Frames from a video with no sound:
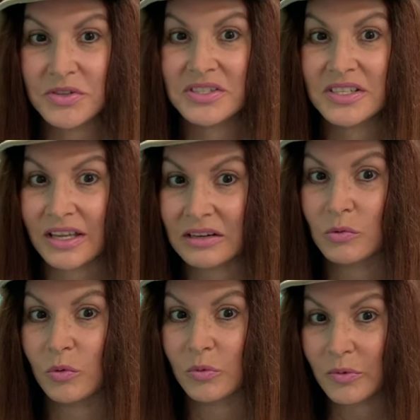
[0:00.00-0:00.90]
her
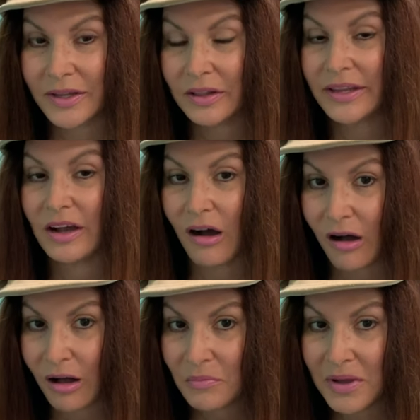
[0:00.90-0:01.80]
skin really
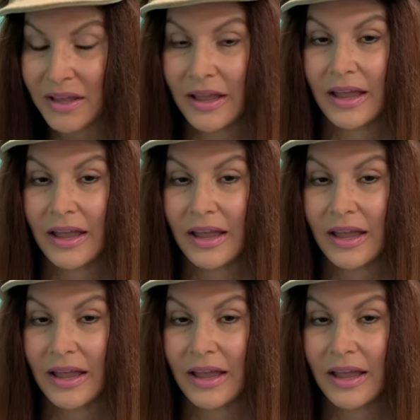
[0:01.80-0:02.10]
calm